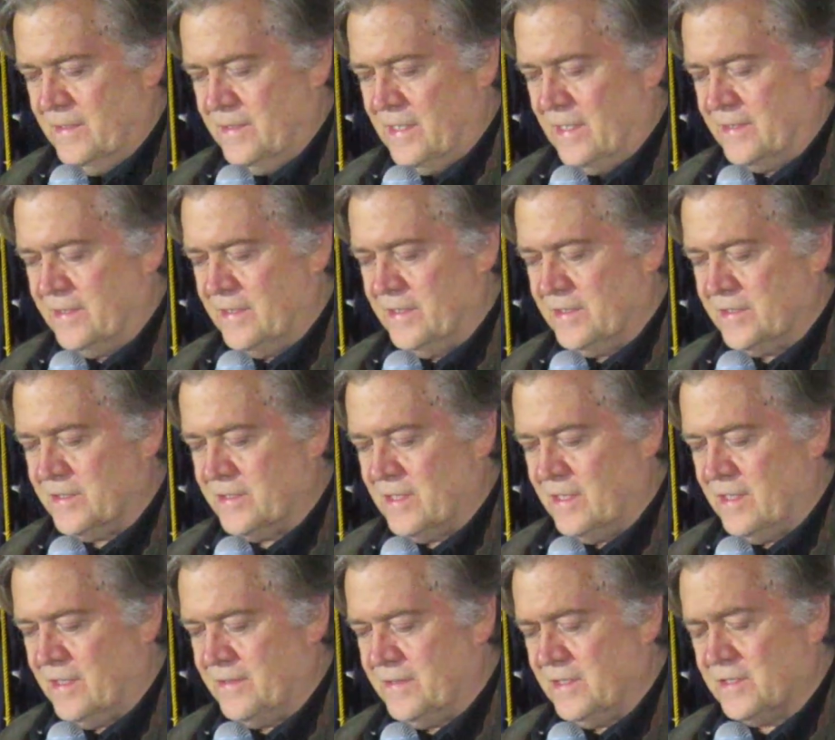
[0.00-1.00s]
That this
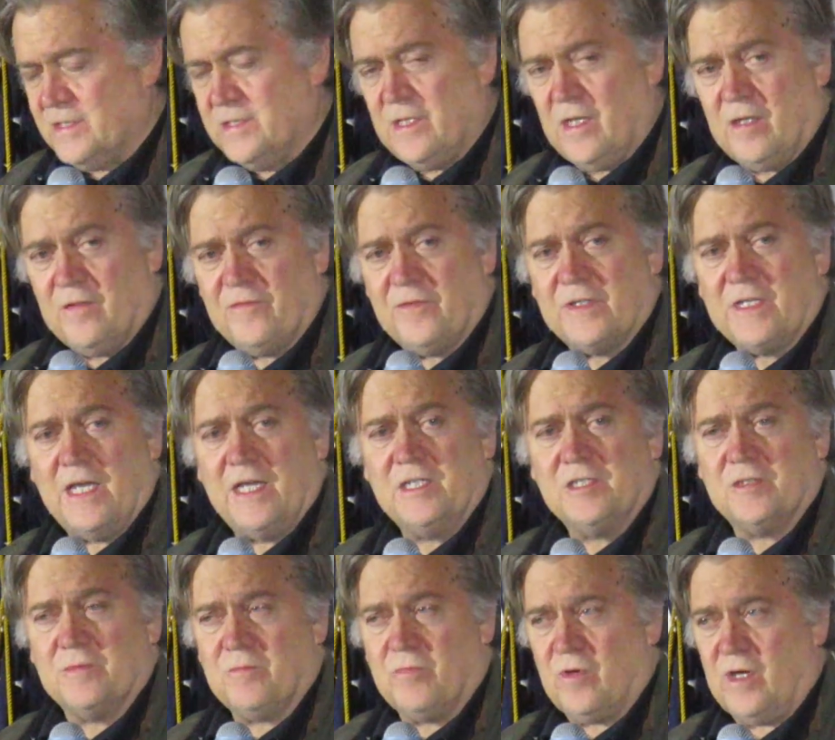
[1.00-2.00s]

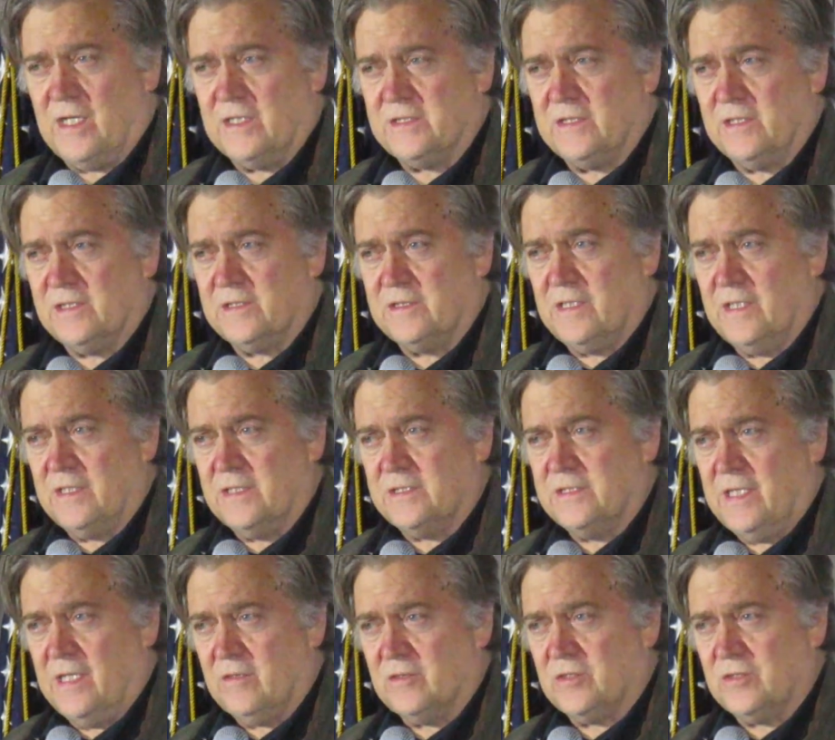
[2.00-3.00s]
nullification process that
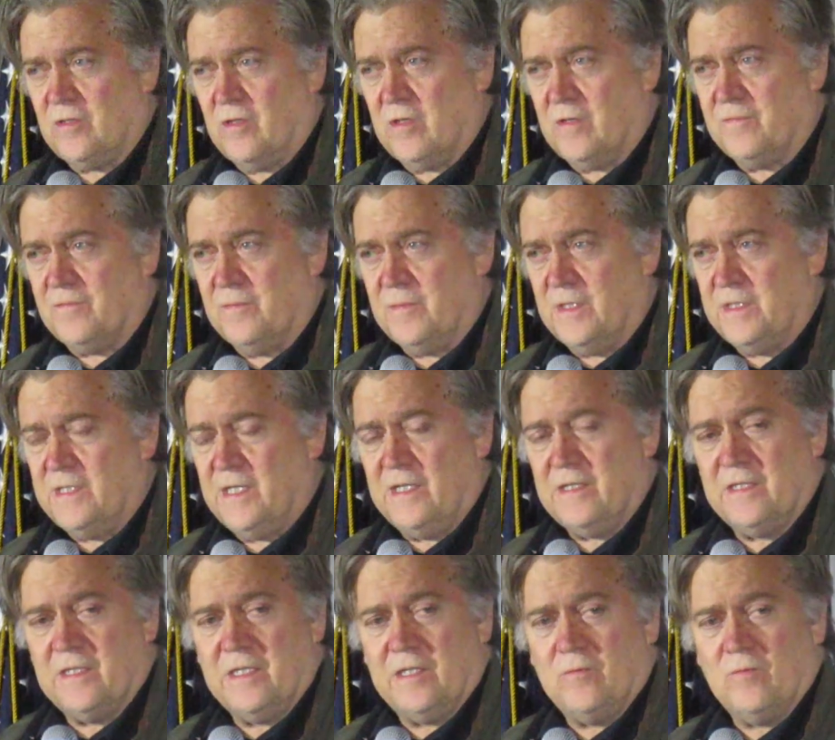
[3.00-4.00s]
has now started from the
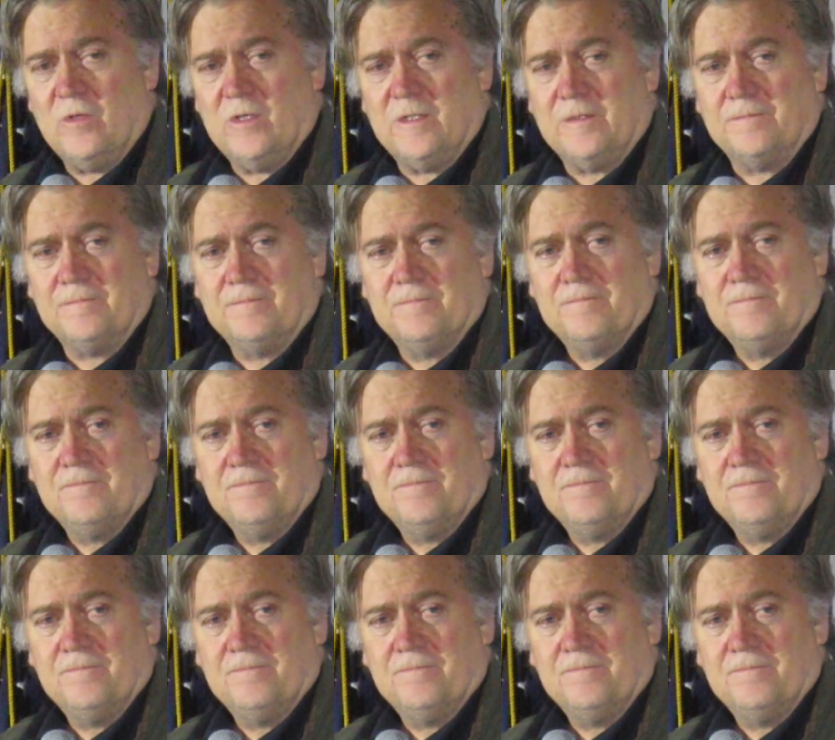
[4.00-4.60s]
day that he won.